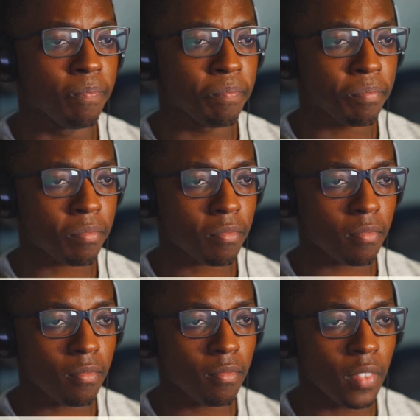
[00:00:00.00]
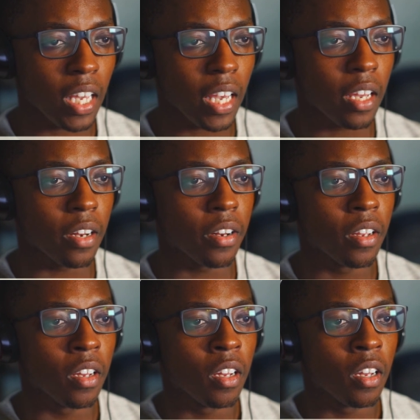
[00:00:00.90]
and, or
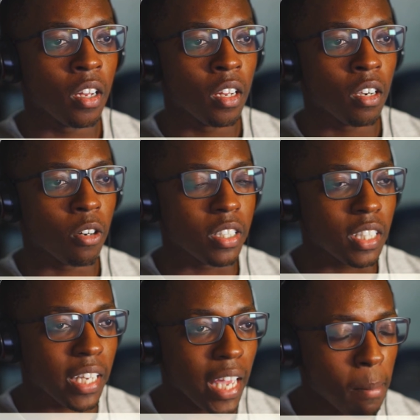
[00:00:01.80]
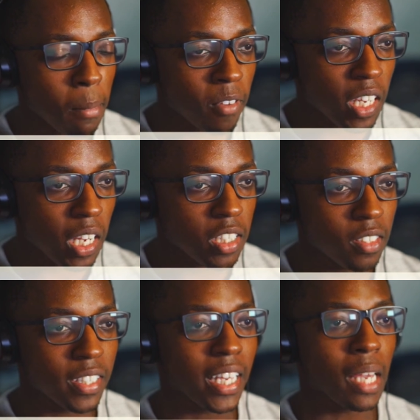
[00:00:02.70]
is it gamification or gamification,